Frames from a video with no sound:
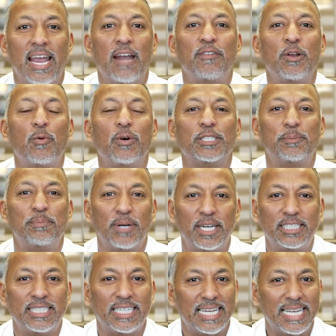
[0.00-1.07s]
Everyone's
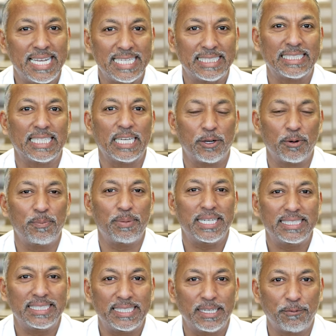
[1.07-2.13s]
budget is a little
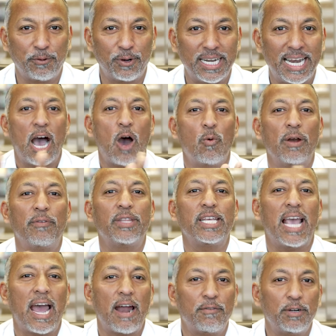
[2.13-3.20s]
bit different. However,
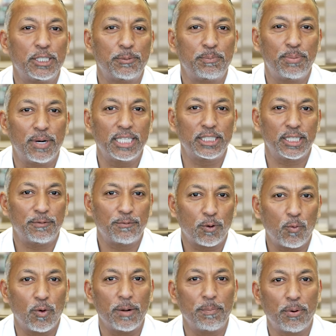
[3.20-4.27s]
the average budget for
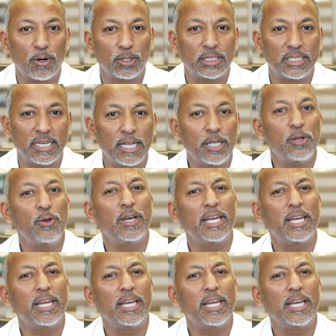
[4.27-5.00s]
one person, you